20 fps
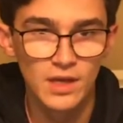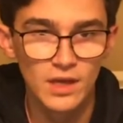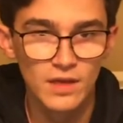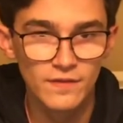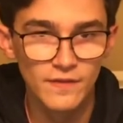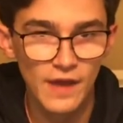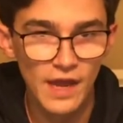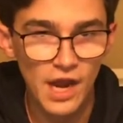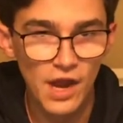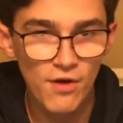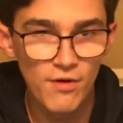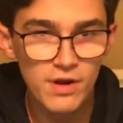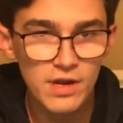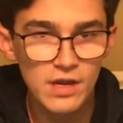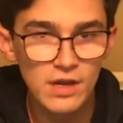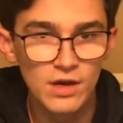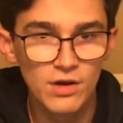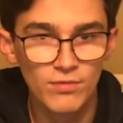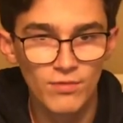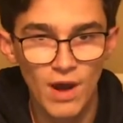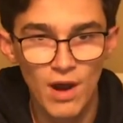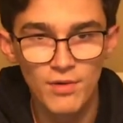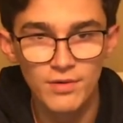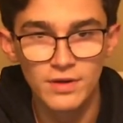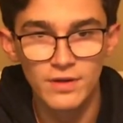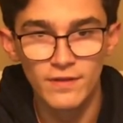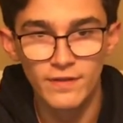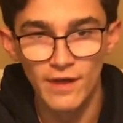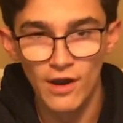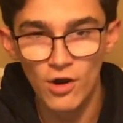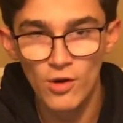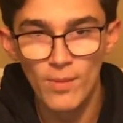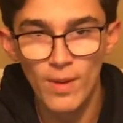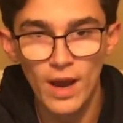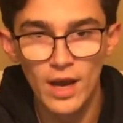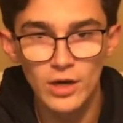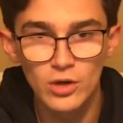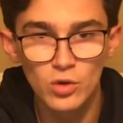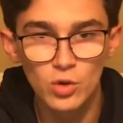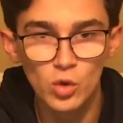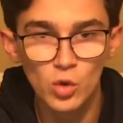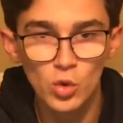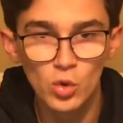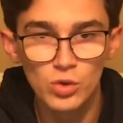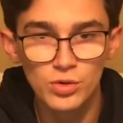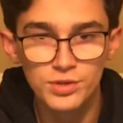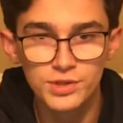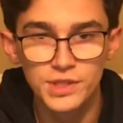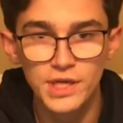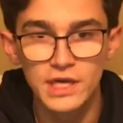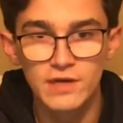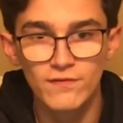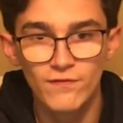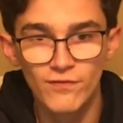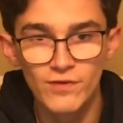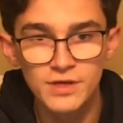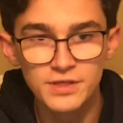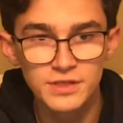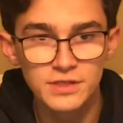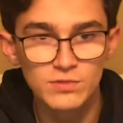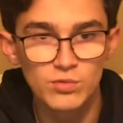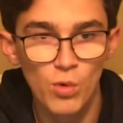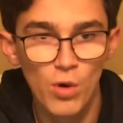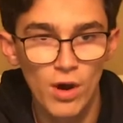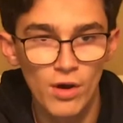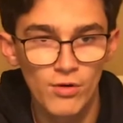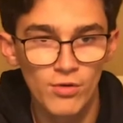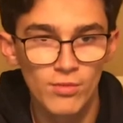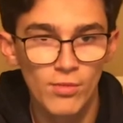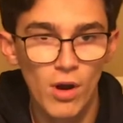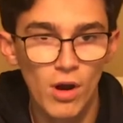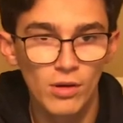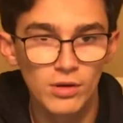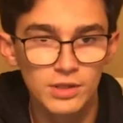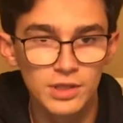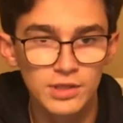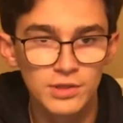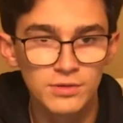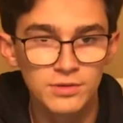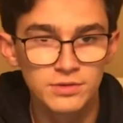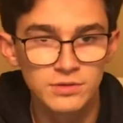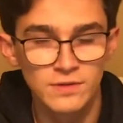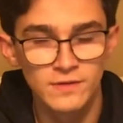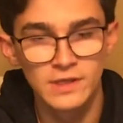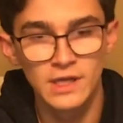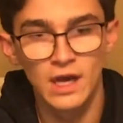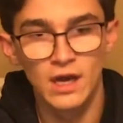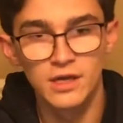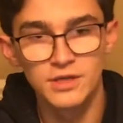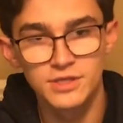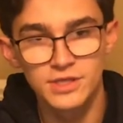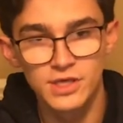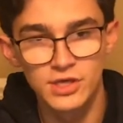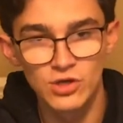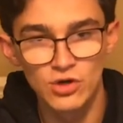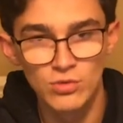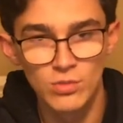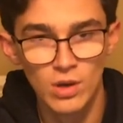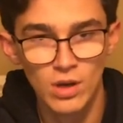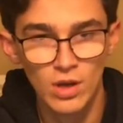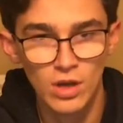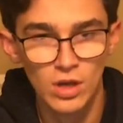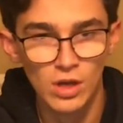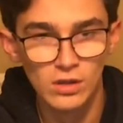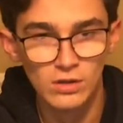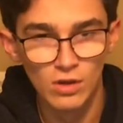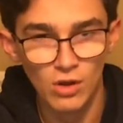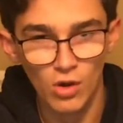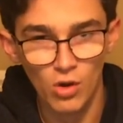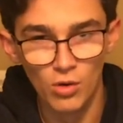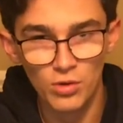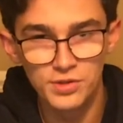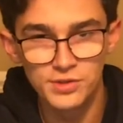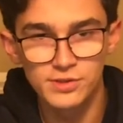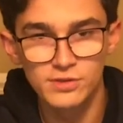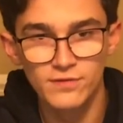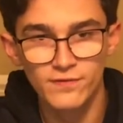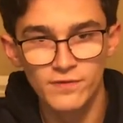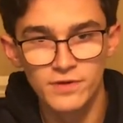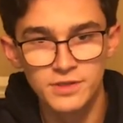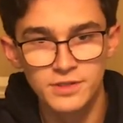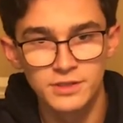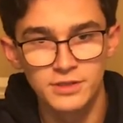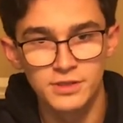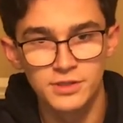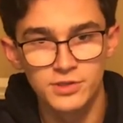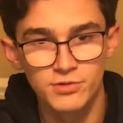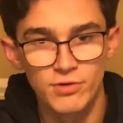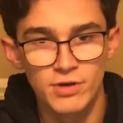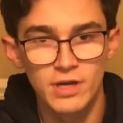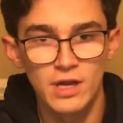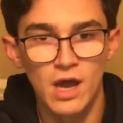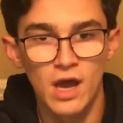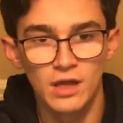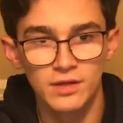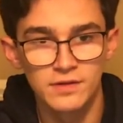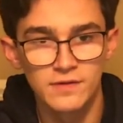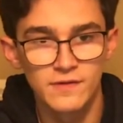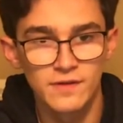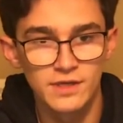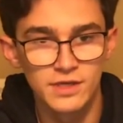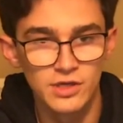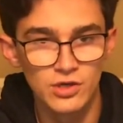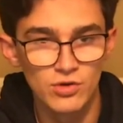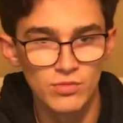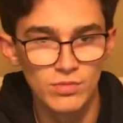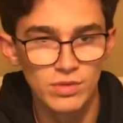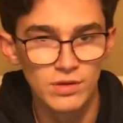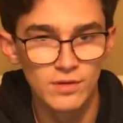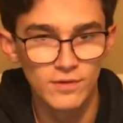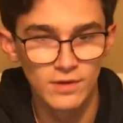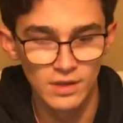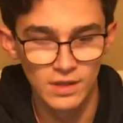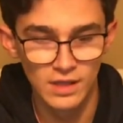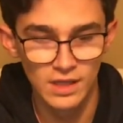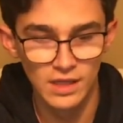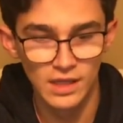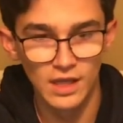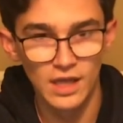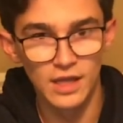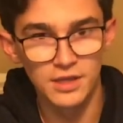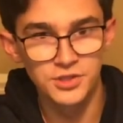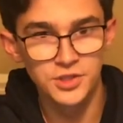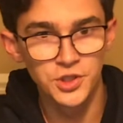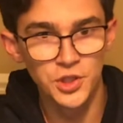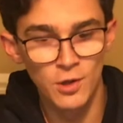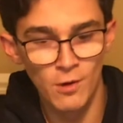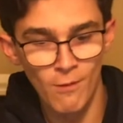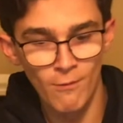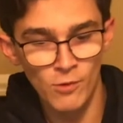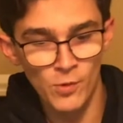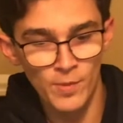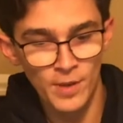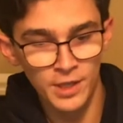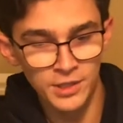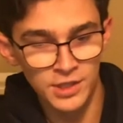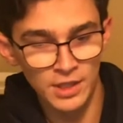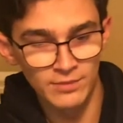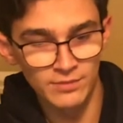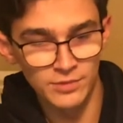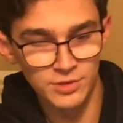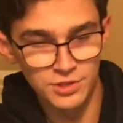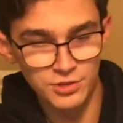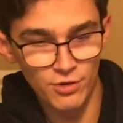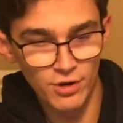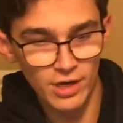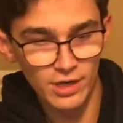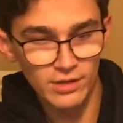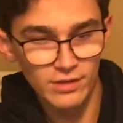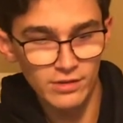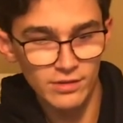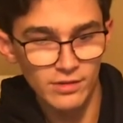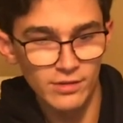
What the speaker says: The area around it thereby cools and freezes water molecules to the ice cube, also freezing the string onto the cube. And so when we picked up the string,